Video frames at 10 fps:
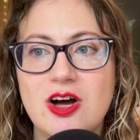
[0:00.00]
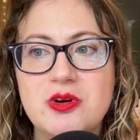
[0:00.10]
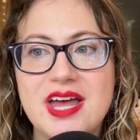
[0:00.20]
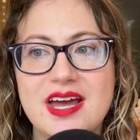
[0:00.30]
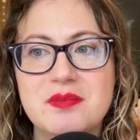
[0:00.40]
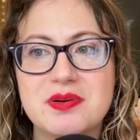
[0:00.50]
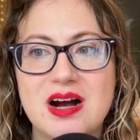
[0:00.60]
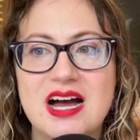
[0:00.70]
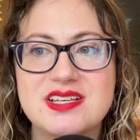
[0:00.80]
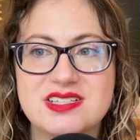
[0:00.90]
Okay,
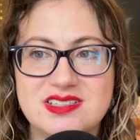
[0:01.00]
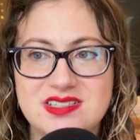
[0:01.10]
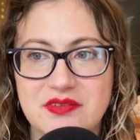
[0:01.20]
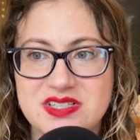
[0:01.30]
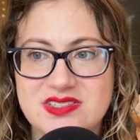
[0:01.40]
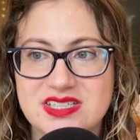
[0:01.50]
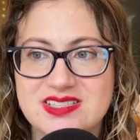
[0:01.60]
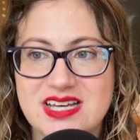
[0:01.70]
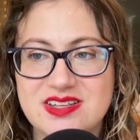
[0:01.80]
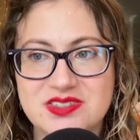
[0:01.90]
Prize
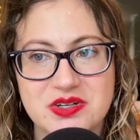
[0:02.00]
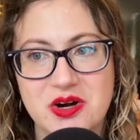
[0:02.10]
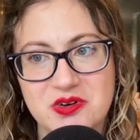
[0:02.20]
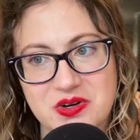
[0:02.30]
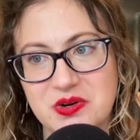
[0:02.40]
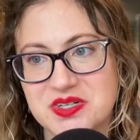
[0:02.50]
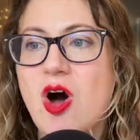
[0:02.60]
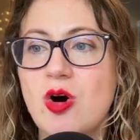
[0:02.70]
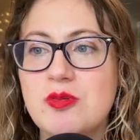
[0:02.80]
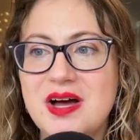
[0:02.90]
760 wrote,
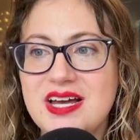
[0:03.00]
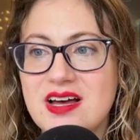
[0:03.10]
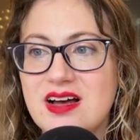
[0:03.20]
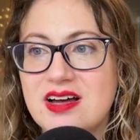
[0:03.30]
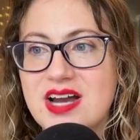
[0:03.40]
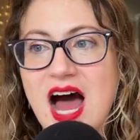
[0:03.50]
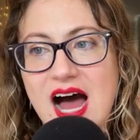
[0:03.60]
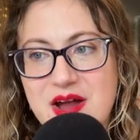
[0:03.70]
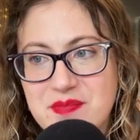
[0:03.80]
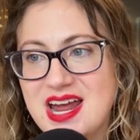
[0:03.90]
oh my god,
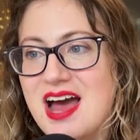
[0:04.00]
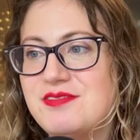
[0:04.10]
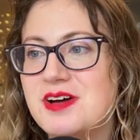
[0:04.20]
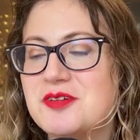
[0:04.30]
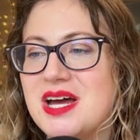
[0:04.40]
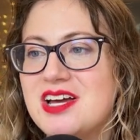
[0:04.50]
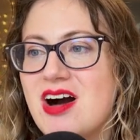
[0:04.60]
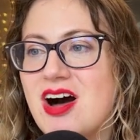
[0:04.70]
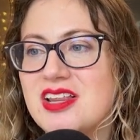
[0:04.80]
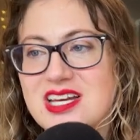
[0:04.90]
I may have found my
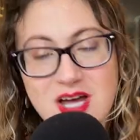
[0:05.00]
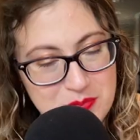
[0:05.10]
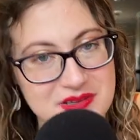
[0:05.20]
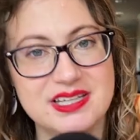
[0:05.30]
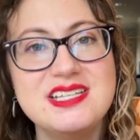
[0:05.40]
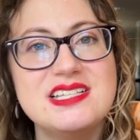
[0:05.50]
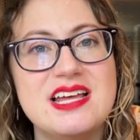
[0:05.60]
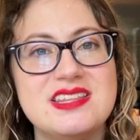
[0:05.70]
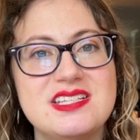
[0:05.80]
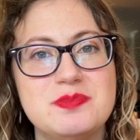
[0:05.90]
calling. Please
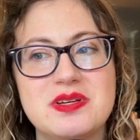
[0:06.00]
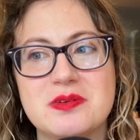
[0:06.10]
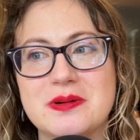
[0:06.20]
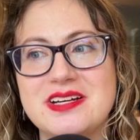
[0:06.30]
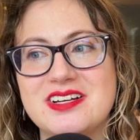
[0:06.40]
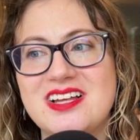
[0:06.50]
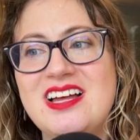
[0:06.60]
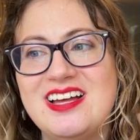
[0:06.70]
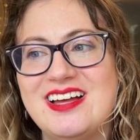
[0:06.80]
let this be real.